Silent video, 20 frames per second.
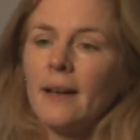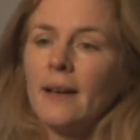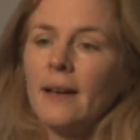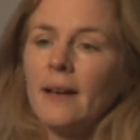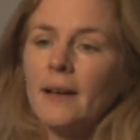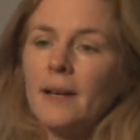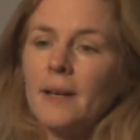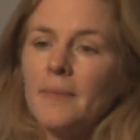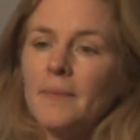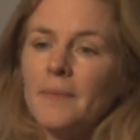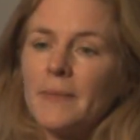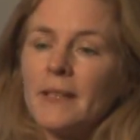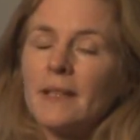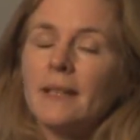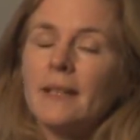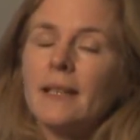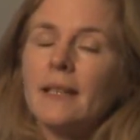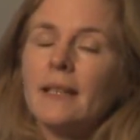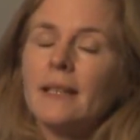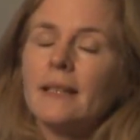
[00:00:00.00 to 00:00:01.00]
Um,
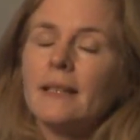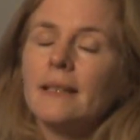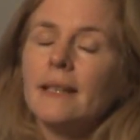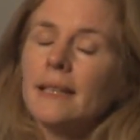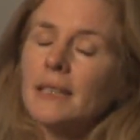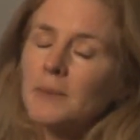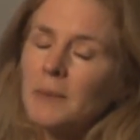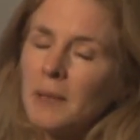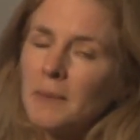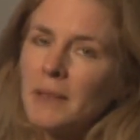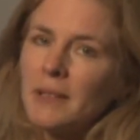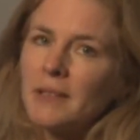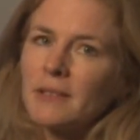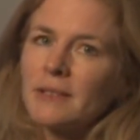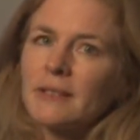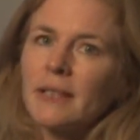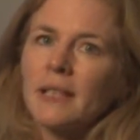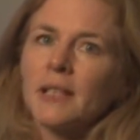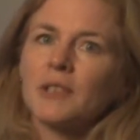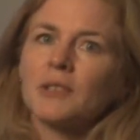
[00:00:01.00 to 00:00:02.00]
the experimental
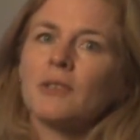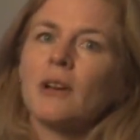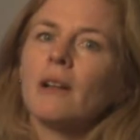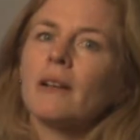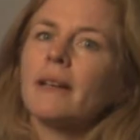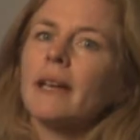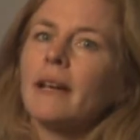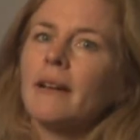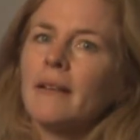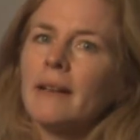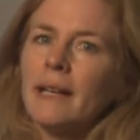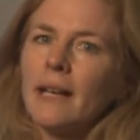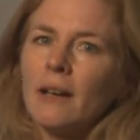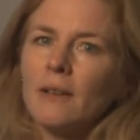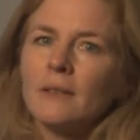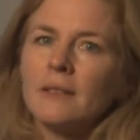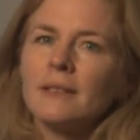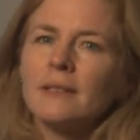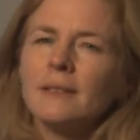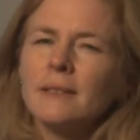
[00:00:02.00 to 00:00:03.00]
studies are all carried
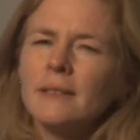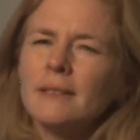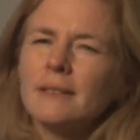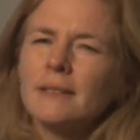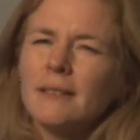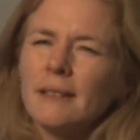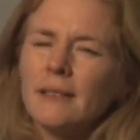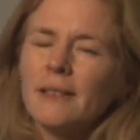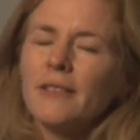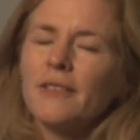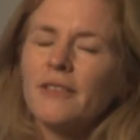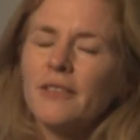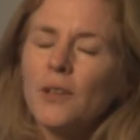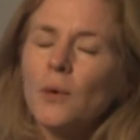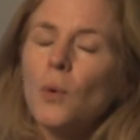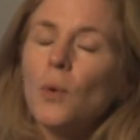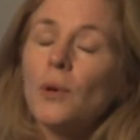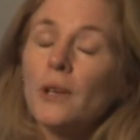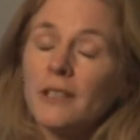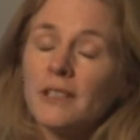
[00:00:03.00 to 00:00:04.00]
out still a
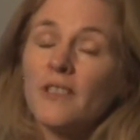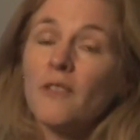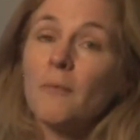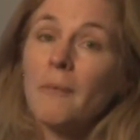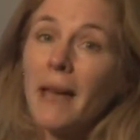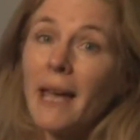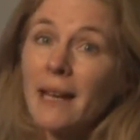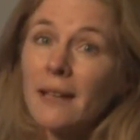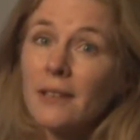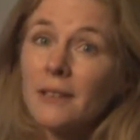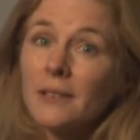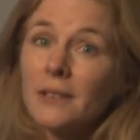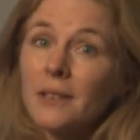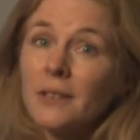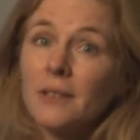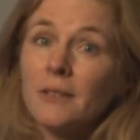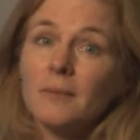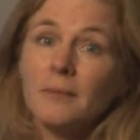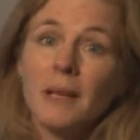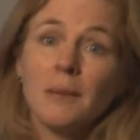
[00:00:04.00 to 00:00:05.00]
few orders of
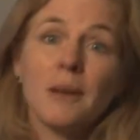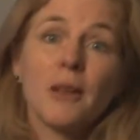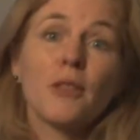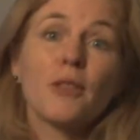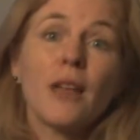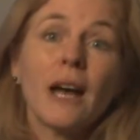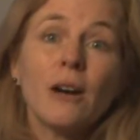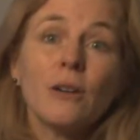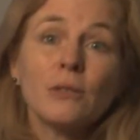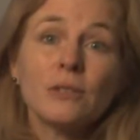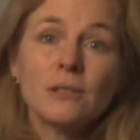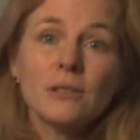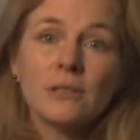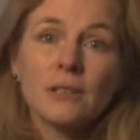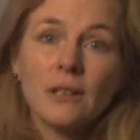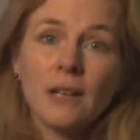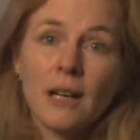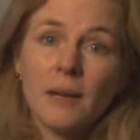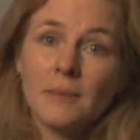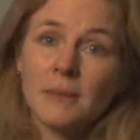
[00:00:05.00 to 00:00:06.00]
magnitude, maybe a thousand
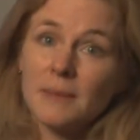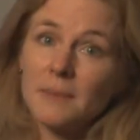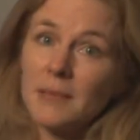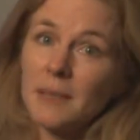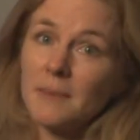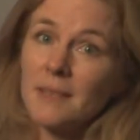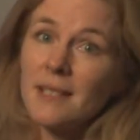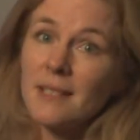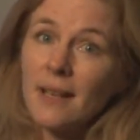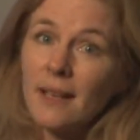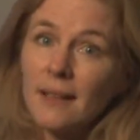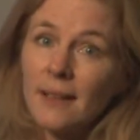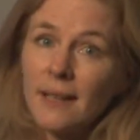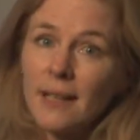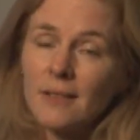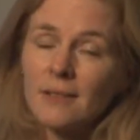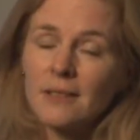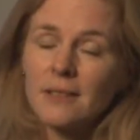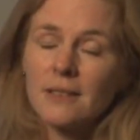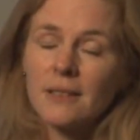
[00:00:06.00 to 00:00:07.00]
times, sometimes
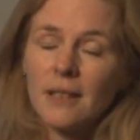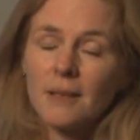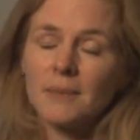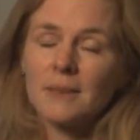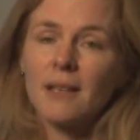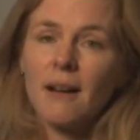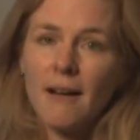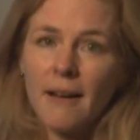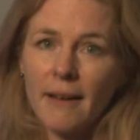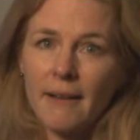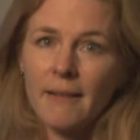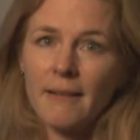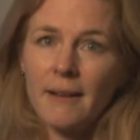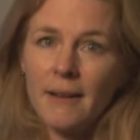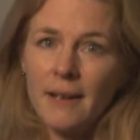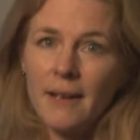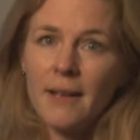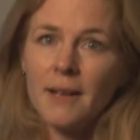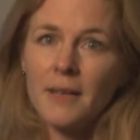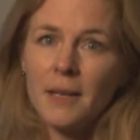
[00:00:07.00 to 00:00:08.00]
10,000 times higher
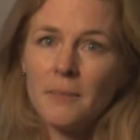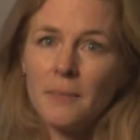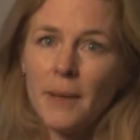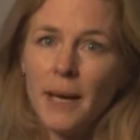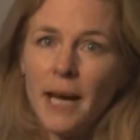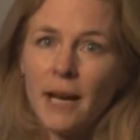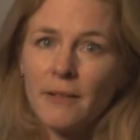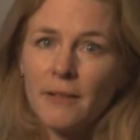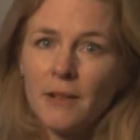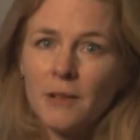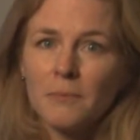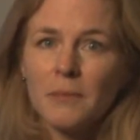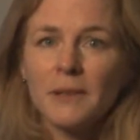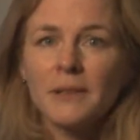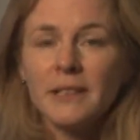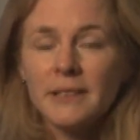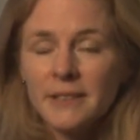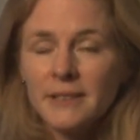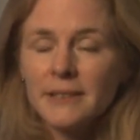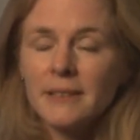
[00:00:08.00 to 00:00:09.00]
than background, but
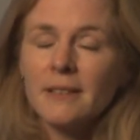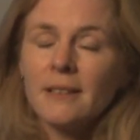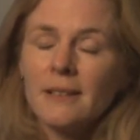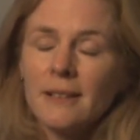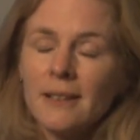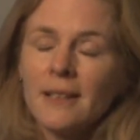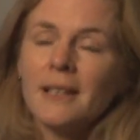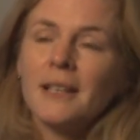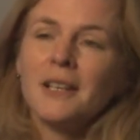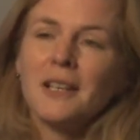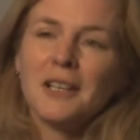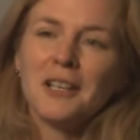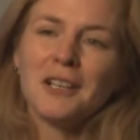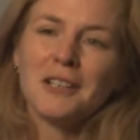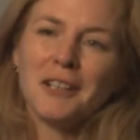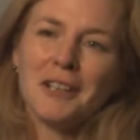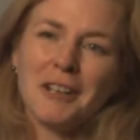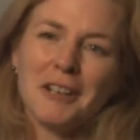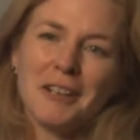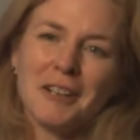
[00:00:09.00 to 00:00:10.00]
they're still
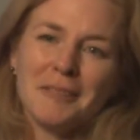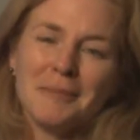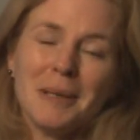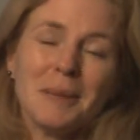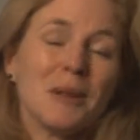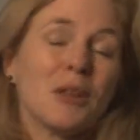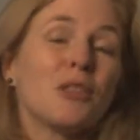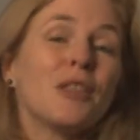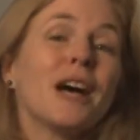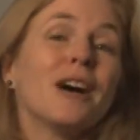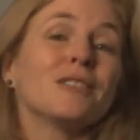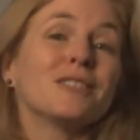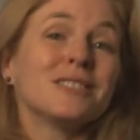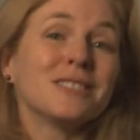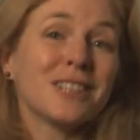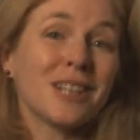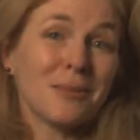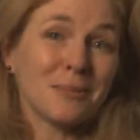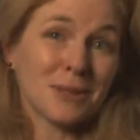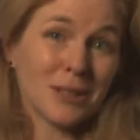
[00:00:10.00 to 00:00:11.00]
uh, maybe a thousand
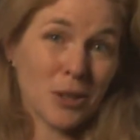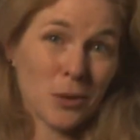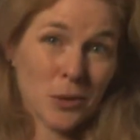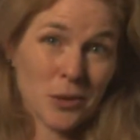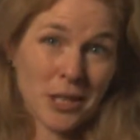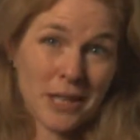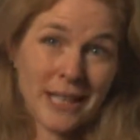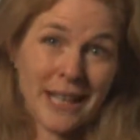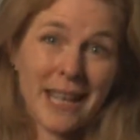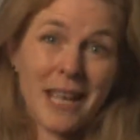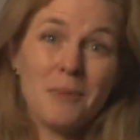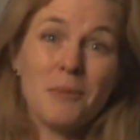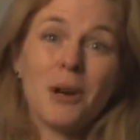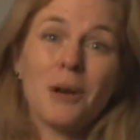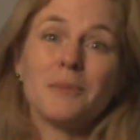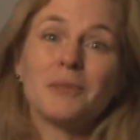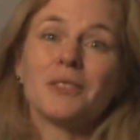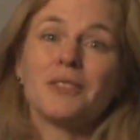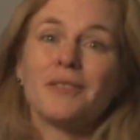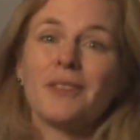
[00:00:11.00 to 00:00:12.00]
times lower than the
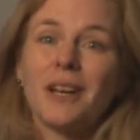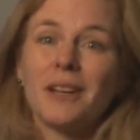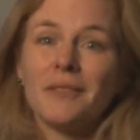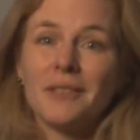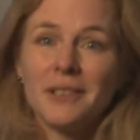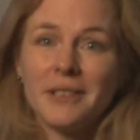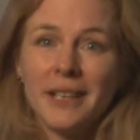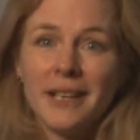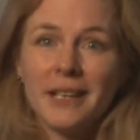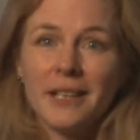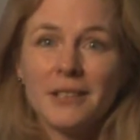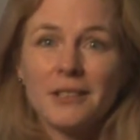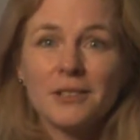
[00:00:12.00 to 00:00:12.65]
A-bomb survivor data.